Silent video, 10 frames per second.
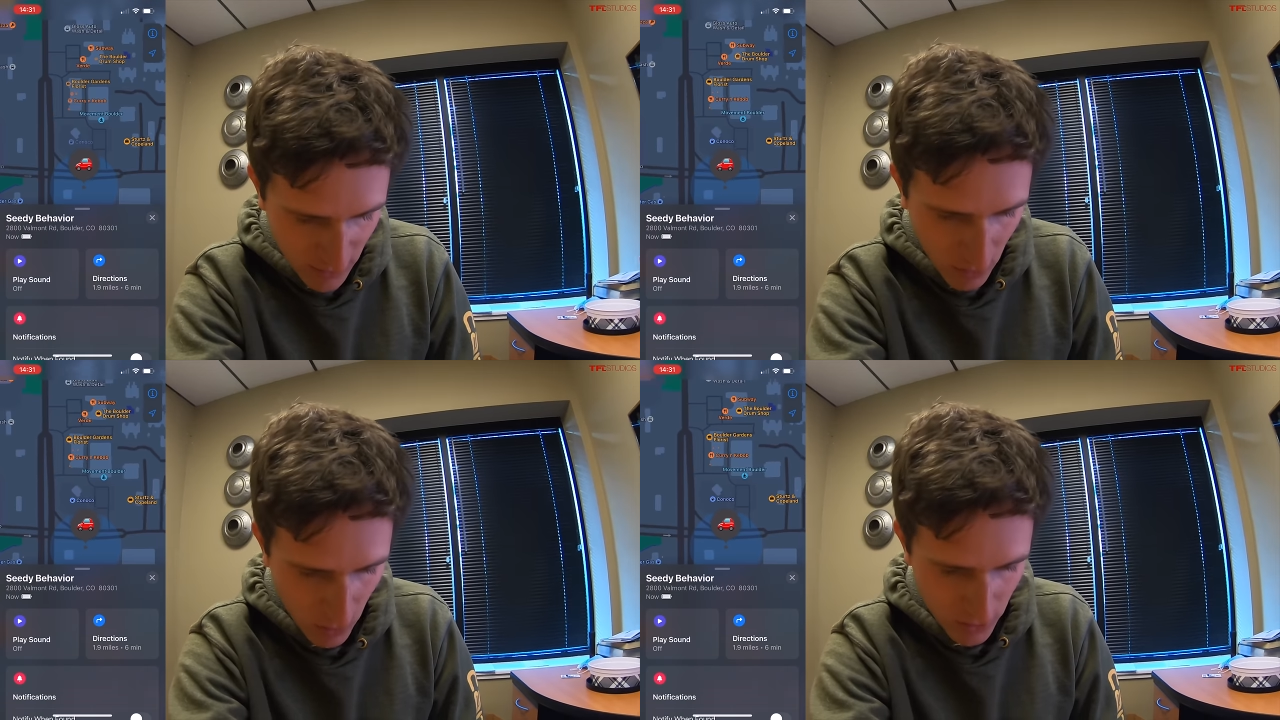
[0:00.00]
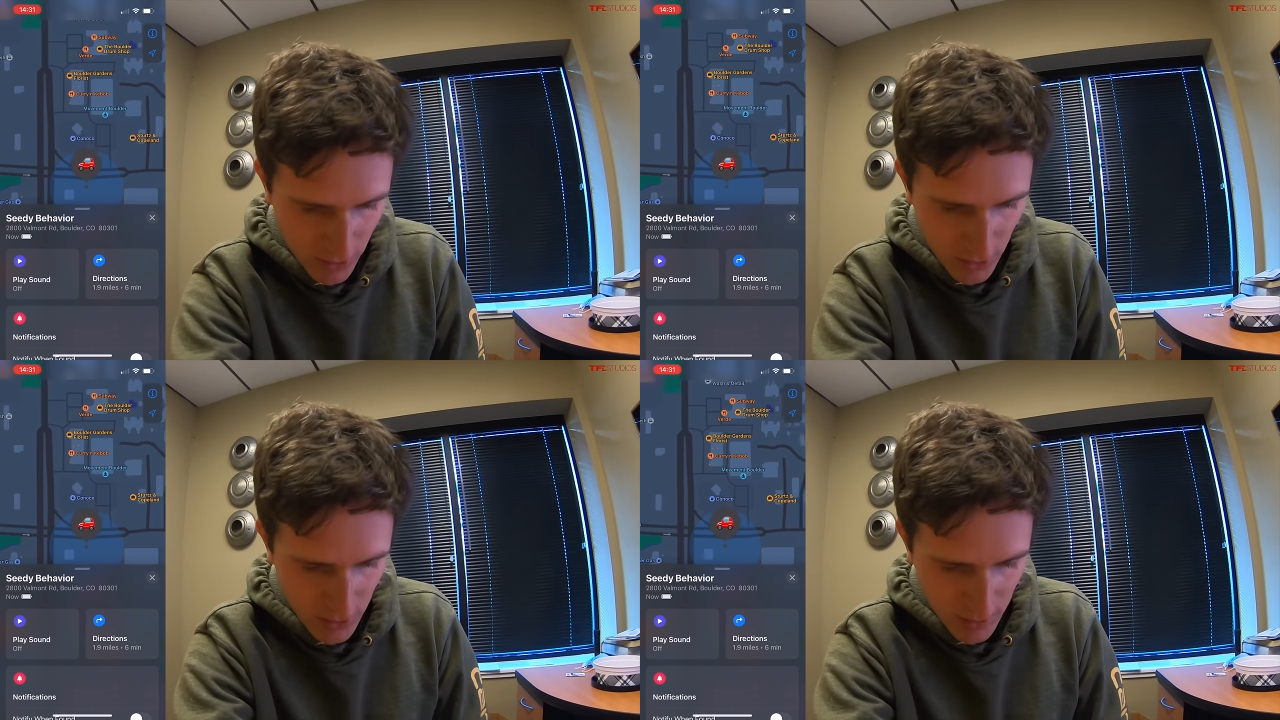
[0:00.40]
the
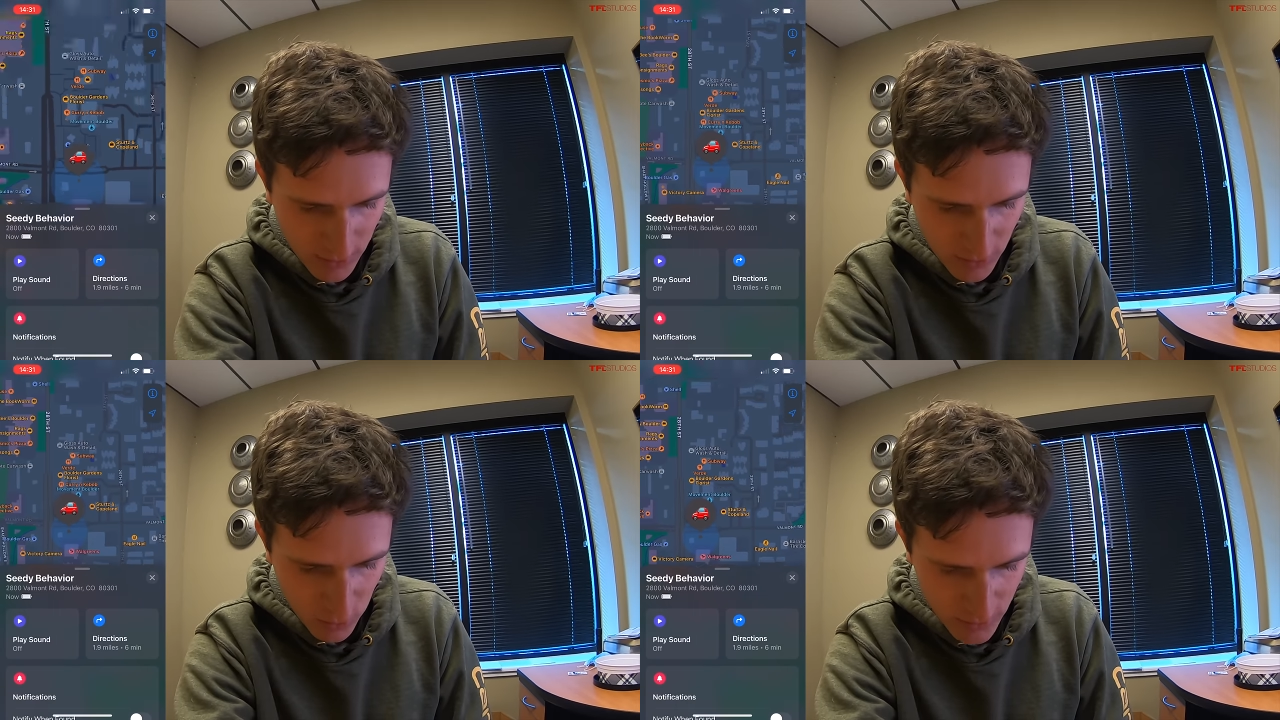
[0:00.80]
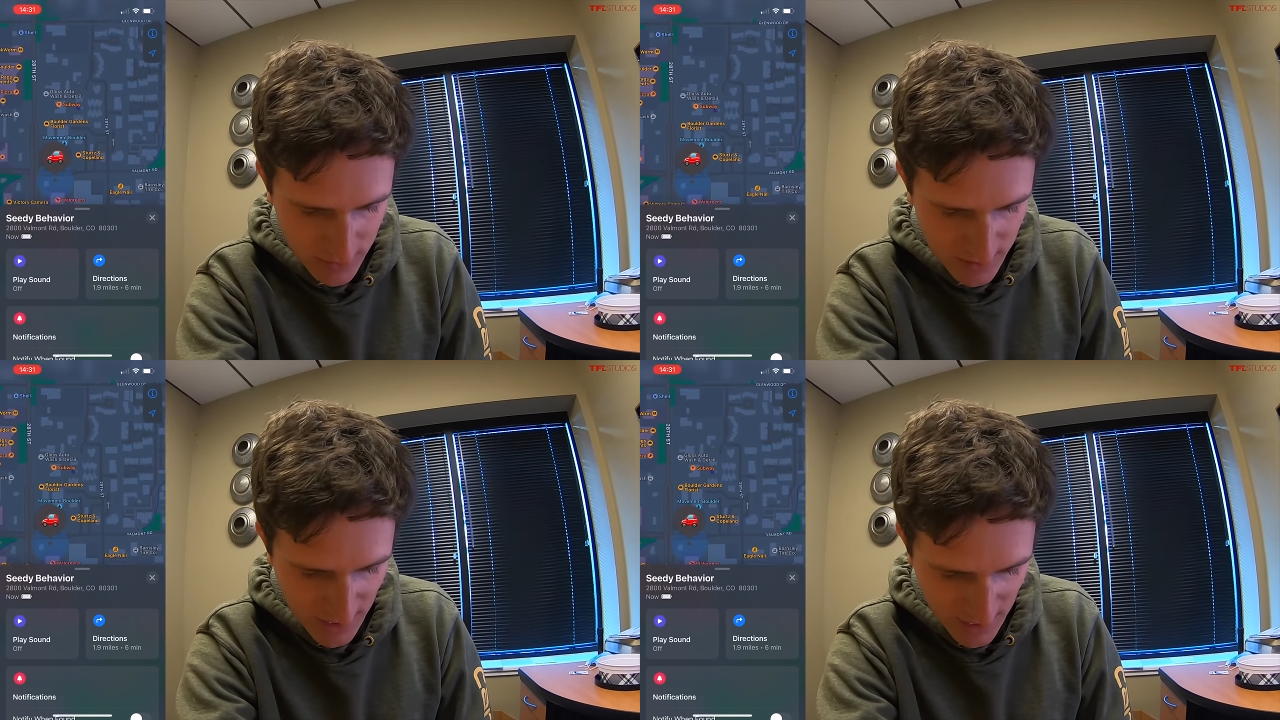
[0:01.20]
corner of
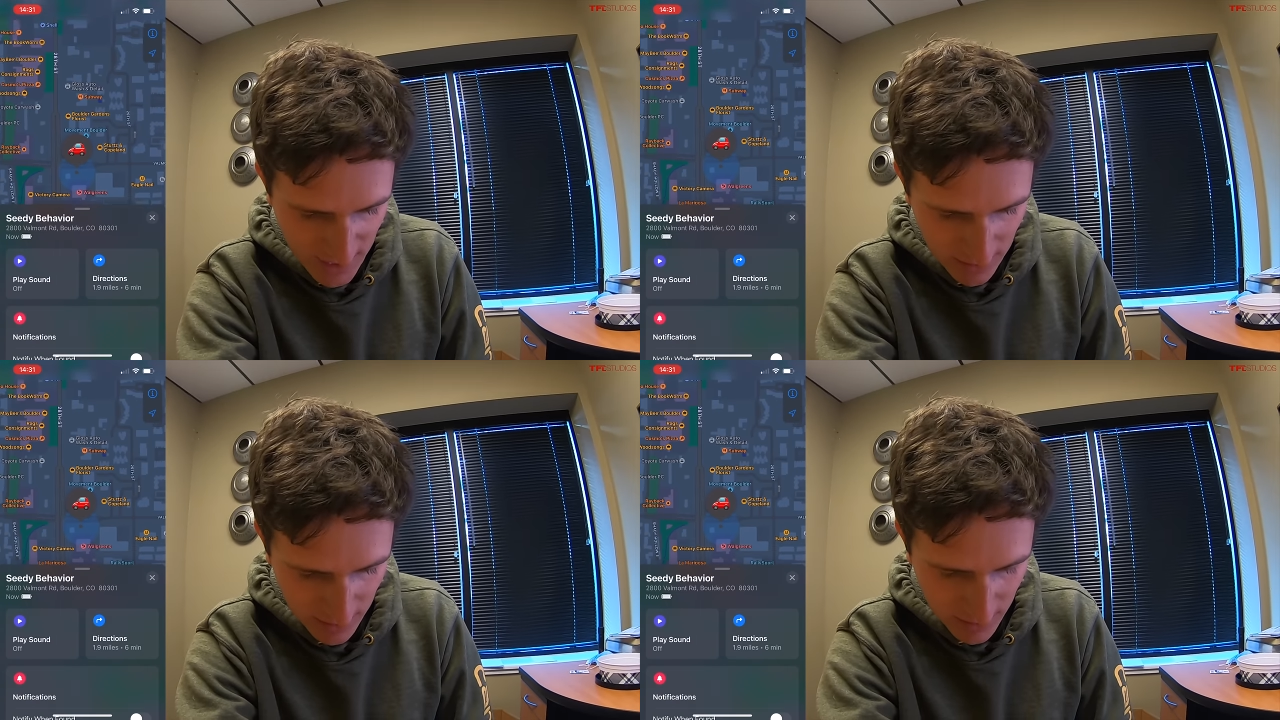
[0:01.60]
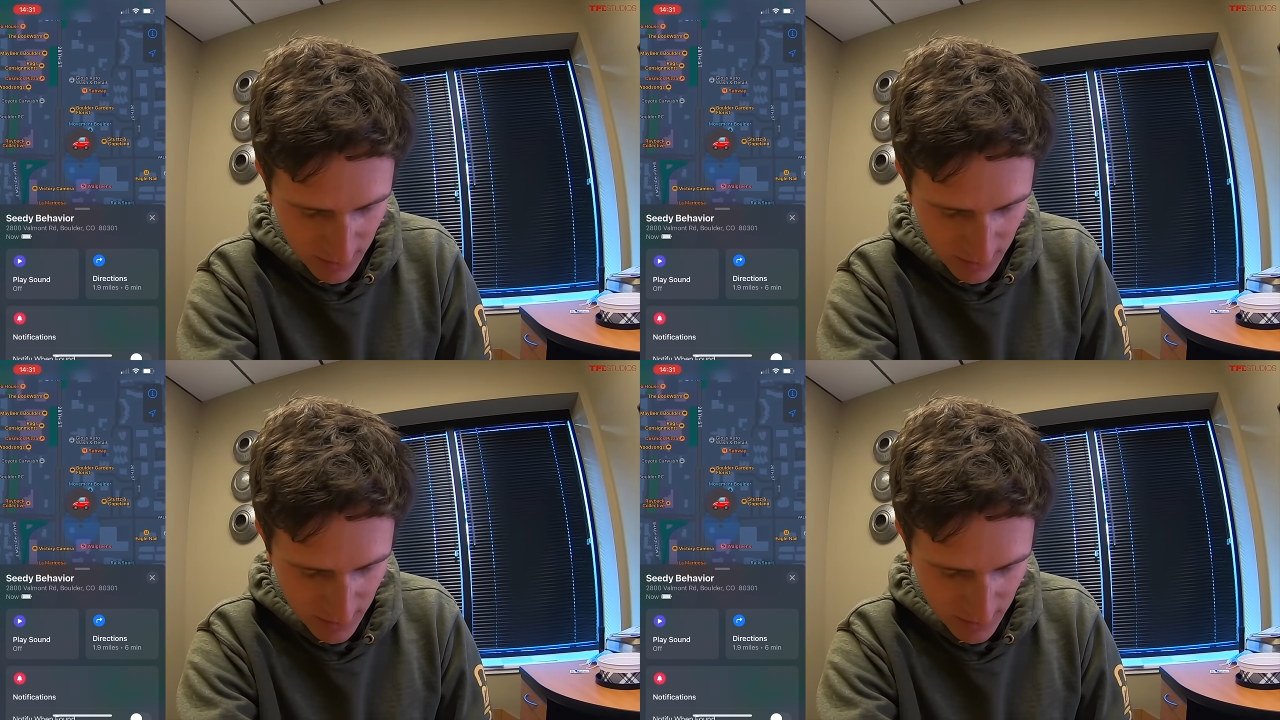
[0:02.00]
28th,